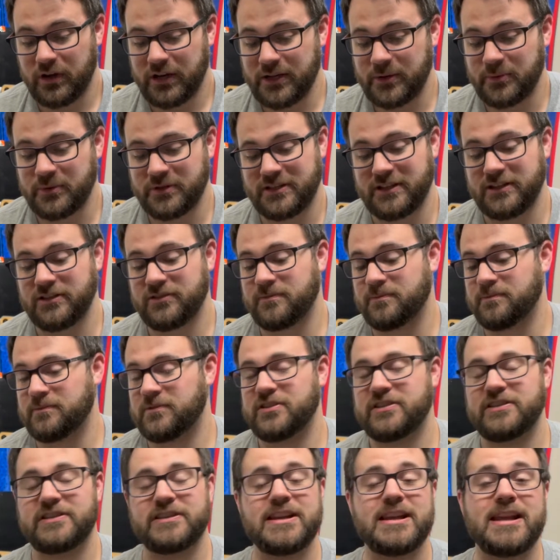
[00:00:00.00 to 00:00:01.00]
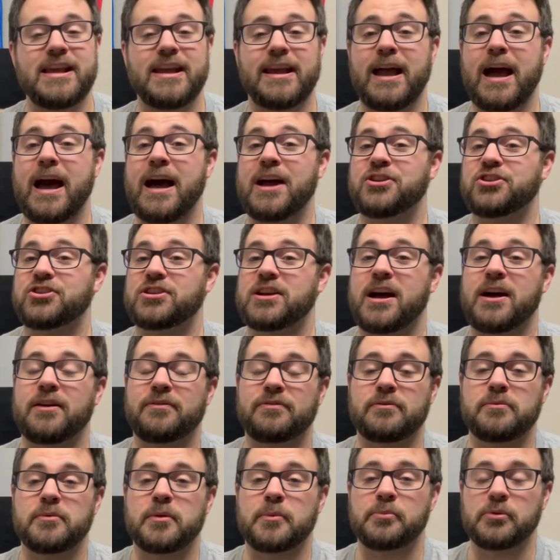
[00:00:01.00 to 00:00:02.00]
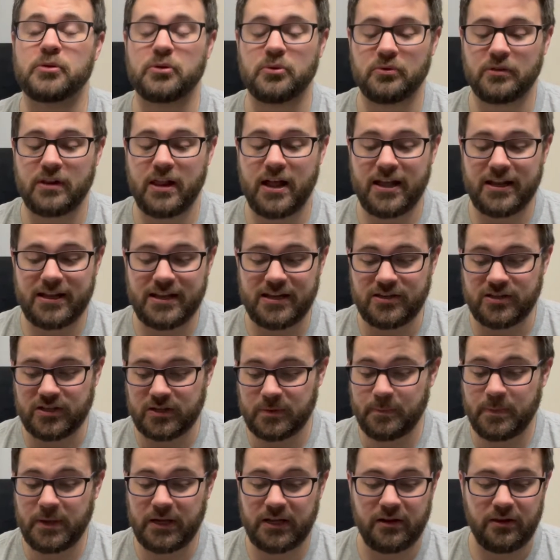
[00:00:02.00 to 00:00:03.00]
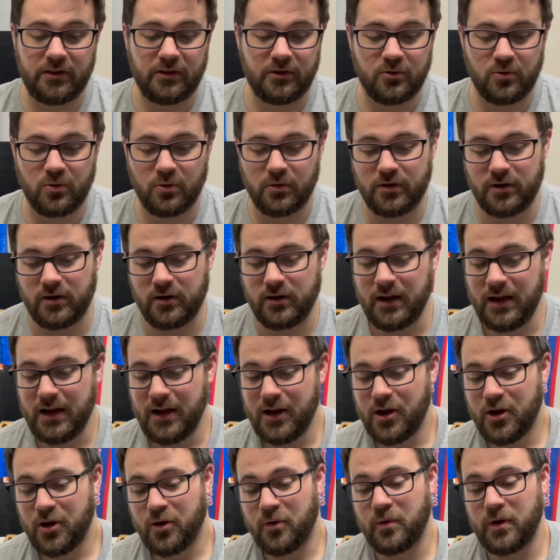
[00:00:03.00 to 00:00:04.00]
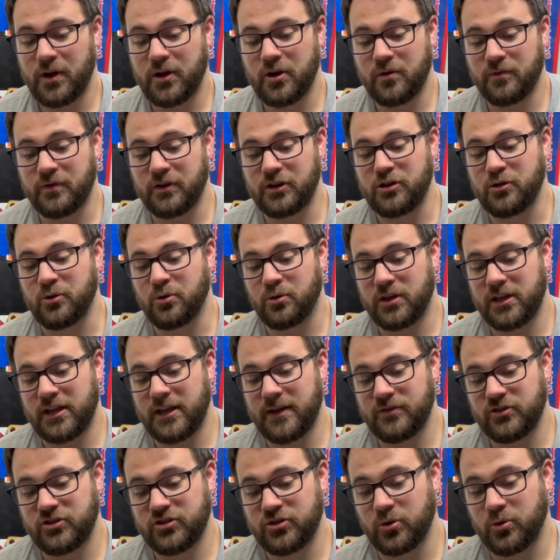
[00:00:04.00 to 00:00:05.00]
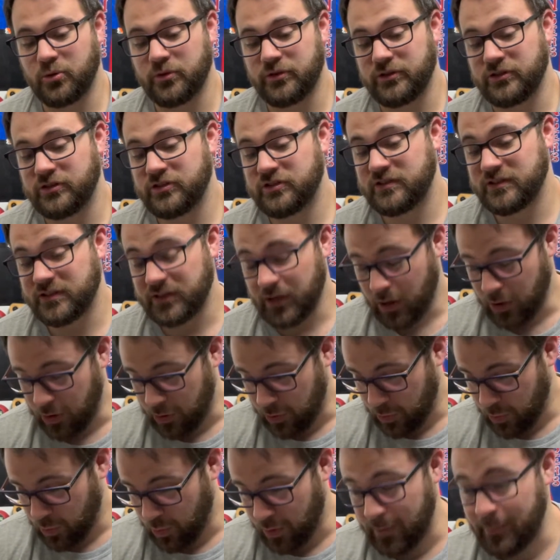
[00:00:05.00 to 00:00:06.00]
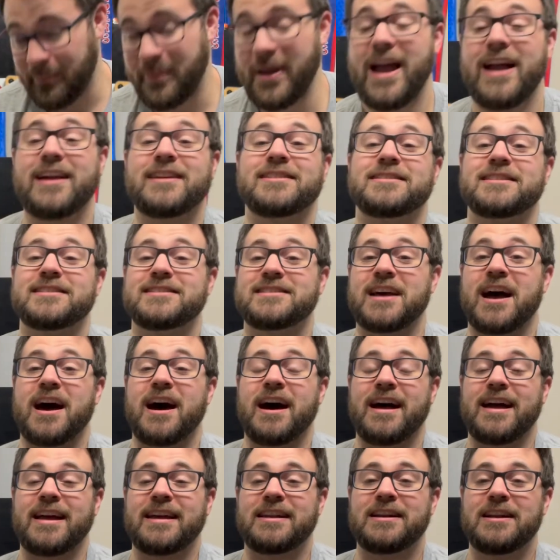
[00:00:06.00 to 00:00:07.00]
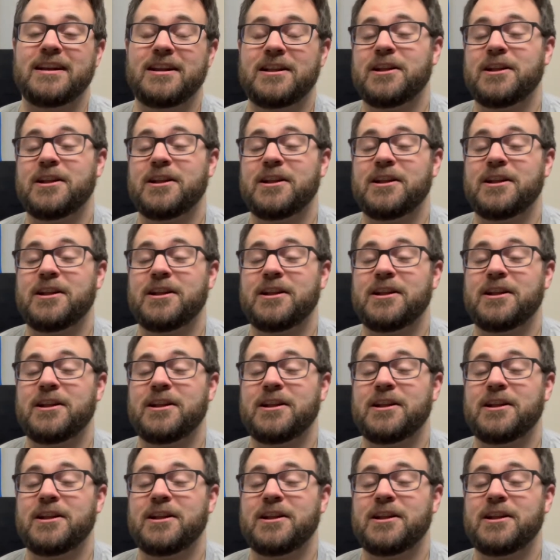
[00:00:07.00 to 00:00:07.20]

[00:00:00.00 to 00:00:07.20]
It was a seeing eye shot from the blue line. He just picked the corner right over Georgiev's shoulder. So we're back to tied.